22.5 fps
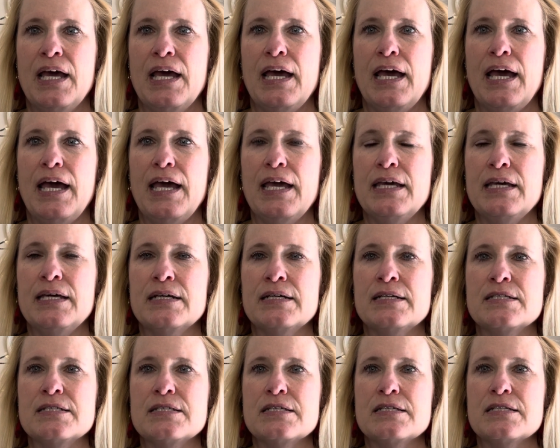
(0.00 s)

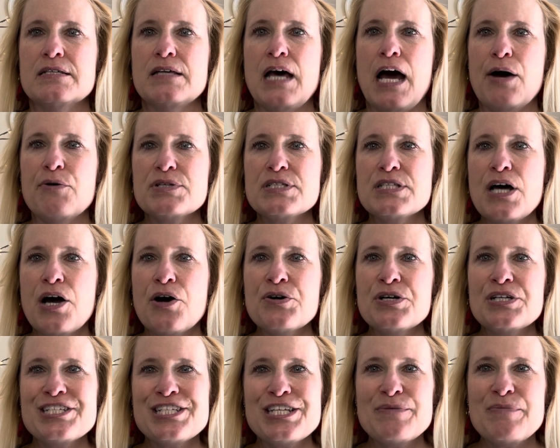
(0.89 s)
And I was
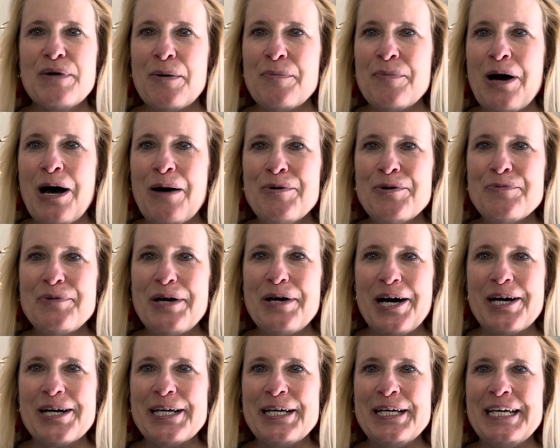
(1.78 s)
talking to my mom
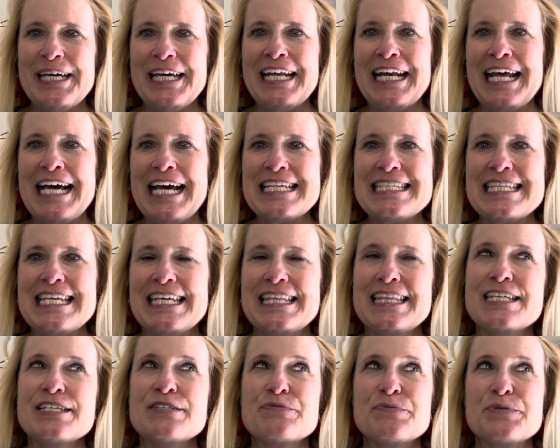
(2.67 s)
about it, and I said,
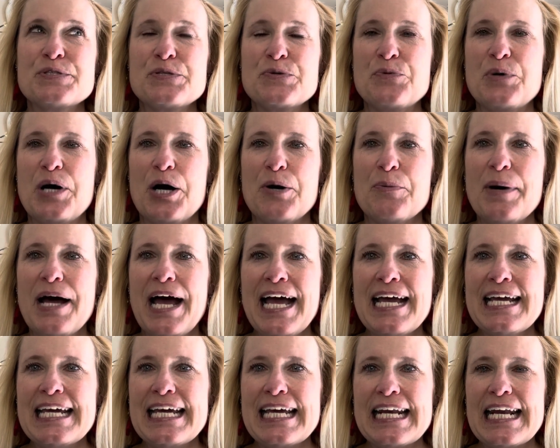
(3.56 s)
this was a while
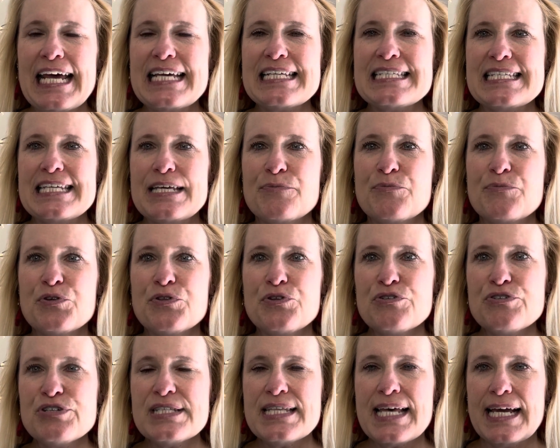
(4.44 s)
back, and I said, well,
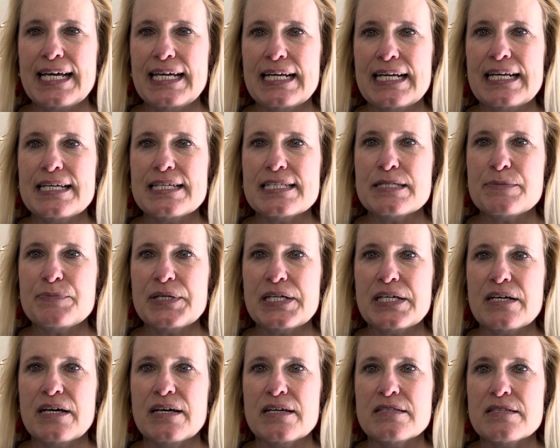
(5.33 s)
they're saying it's
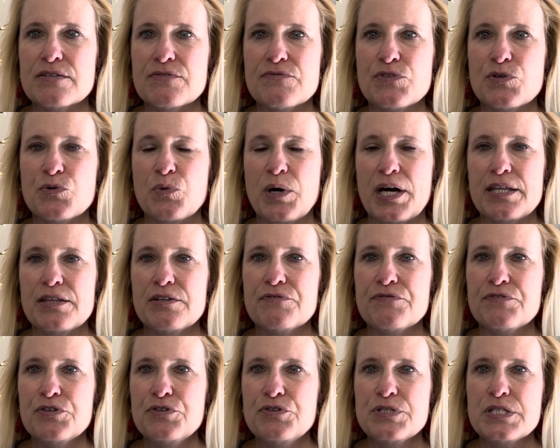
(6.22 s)
because of the way the
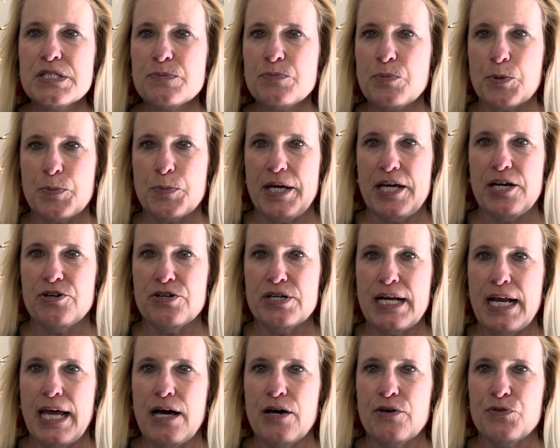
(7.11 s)
food's prepared
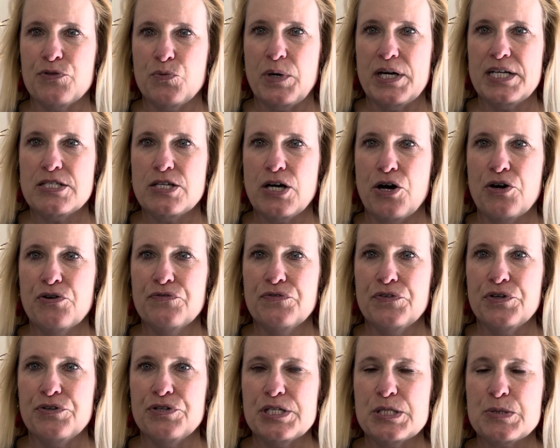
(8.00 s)
now, the way dog
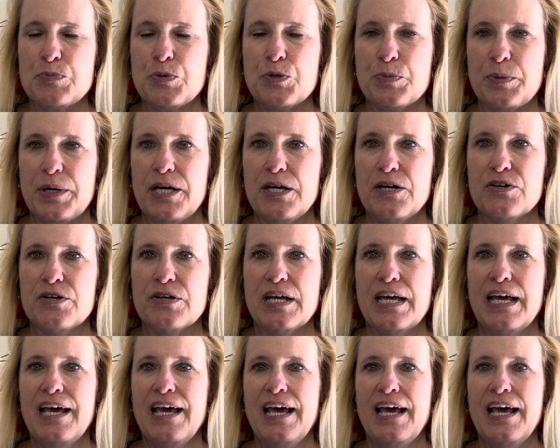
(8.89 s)
food is prepared.